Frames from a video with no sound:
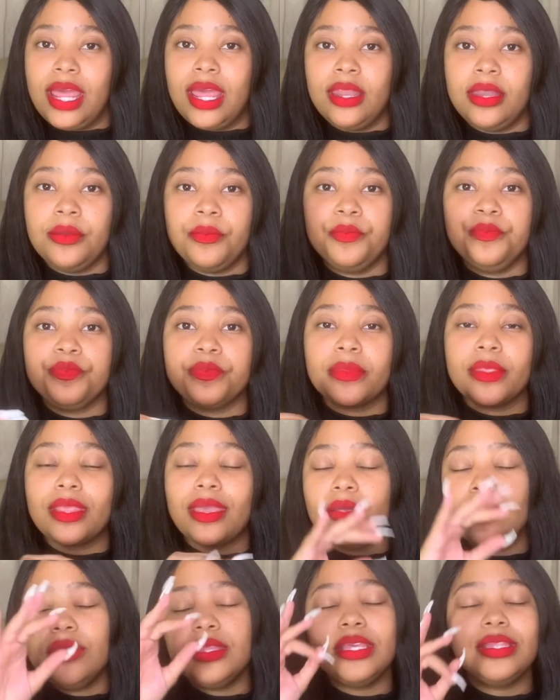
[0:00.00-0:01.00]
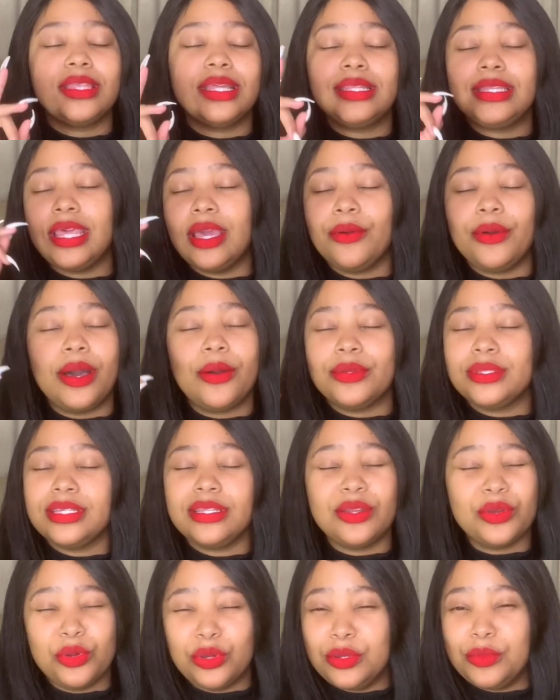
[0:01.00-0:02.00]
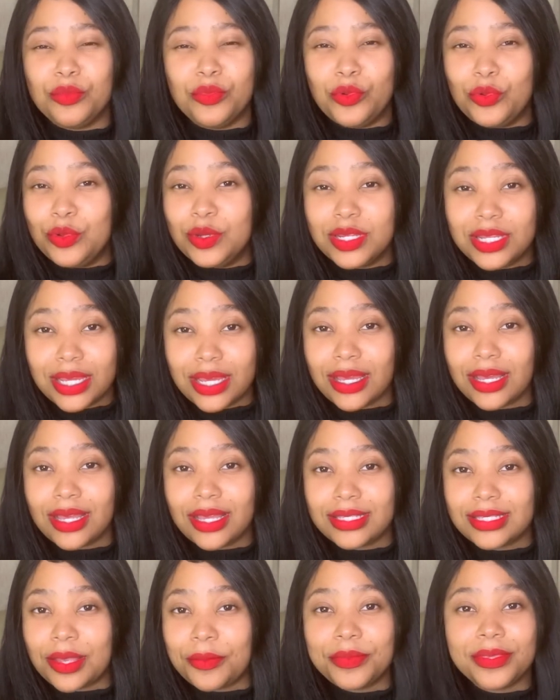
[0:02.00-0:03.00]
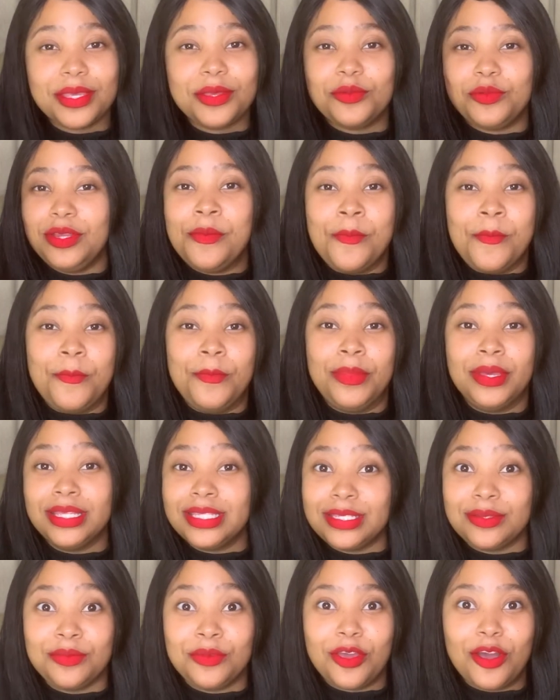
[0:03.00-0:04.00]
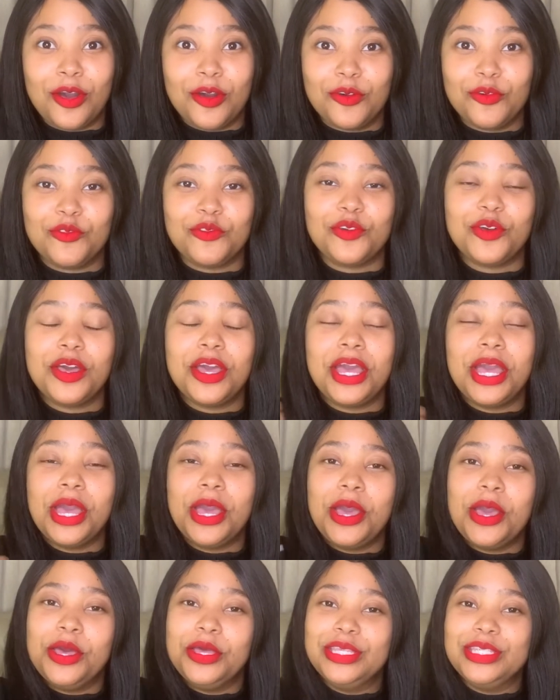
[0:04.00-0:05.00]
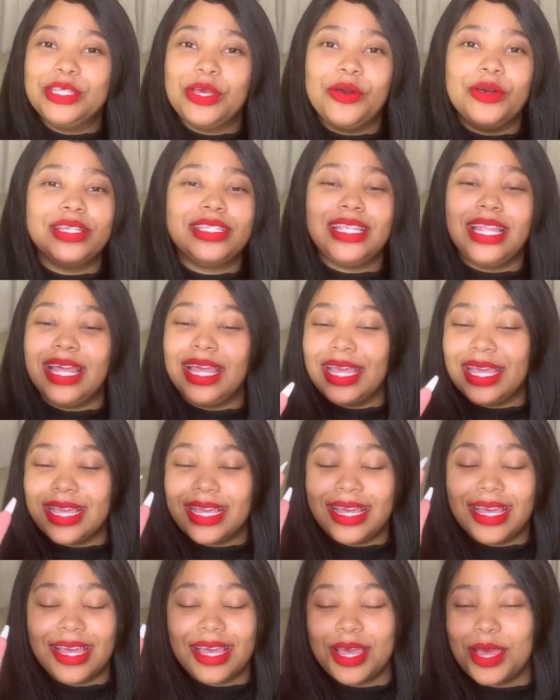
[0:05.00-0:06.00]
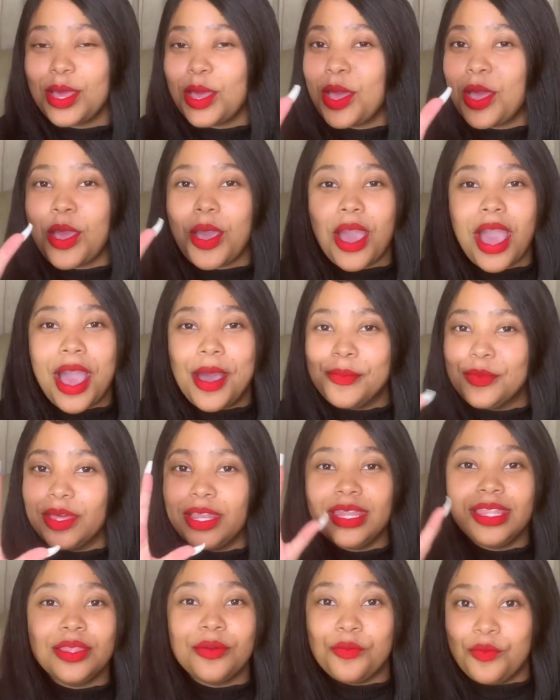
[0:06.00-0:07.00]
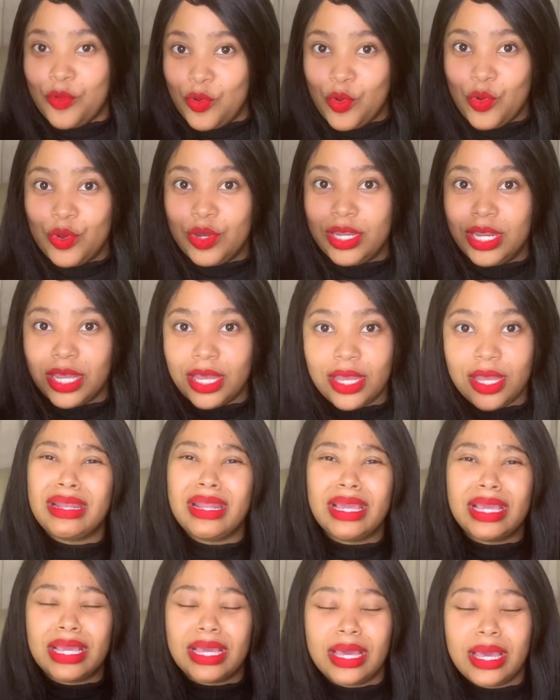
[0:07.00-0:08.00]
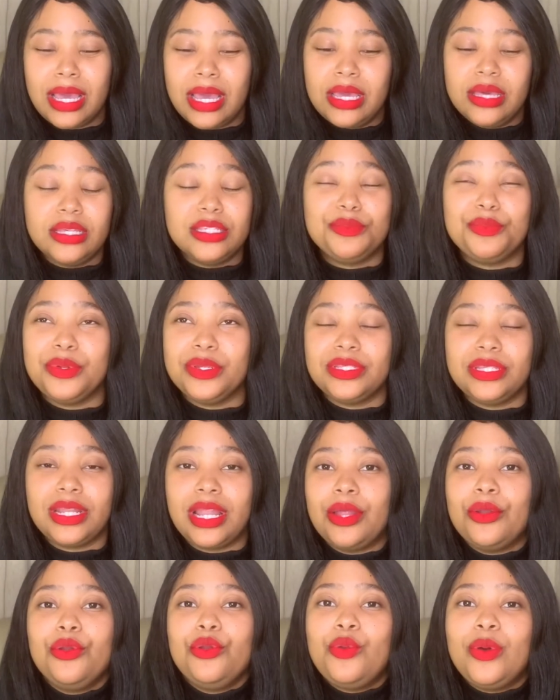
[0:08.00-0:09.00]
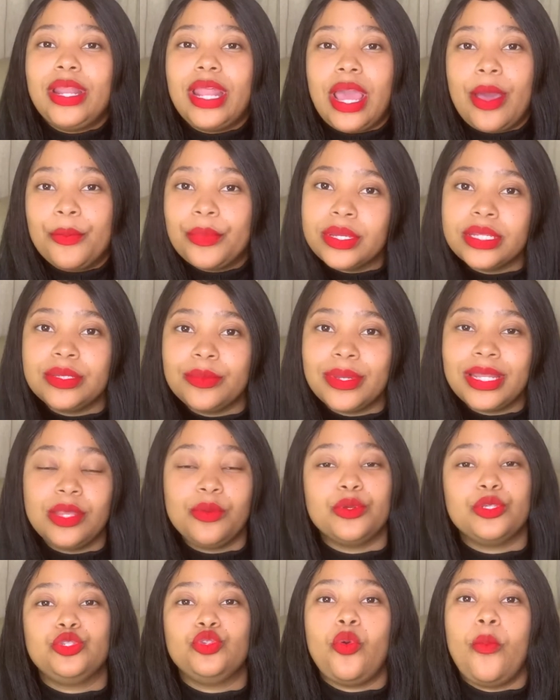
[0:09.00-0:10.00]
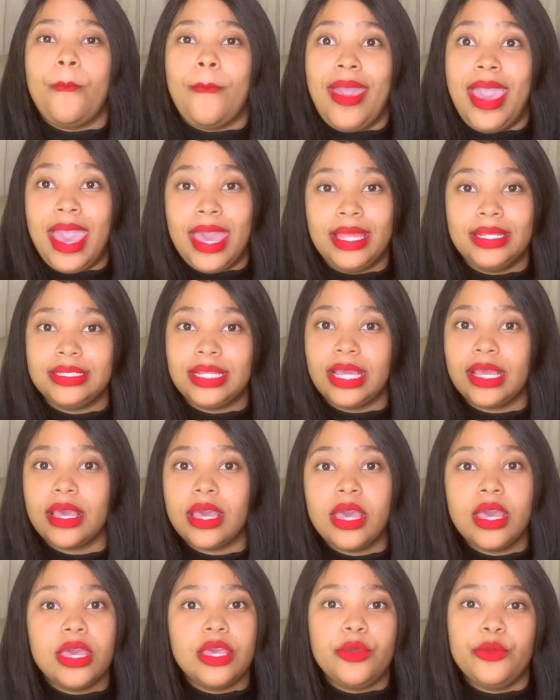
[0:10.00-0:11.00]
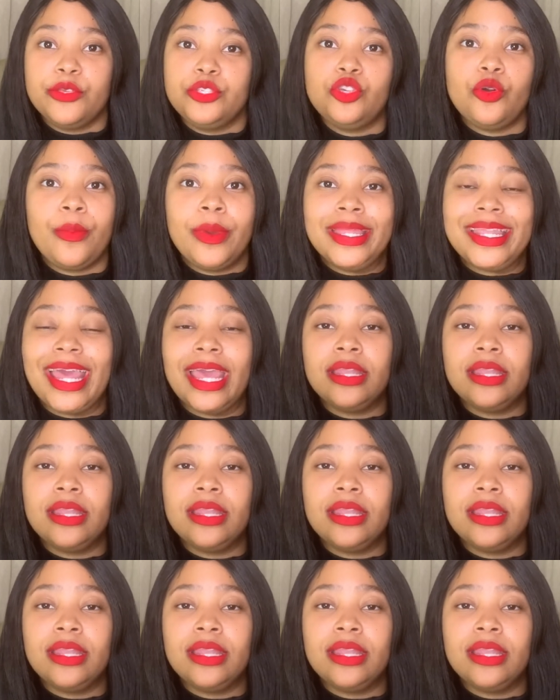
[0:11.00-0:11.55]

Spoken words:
And I don't think that day I was in a good mood. Something really pissed me off. So I was like, I'm not in the mood. Like, this person, I don't know what happened, but he was so mad. Like, he was so mad.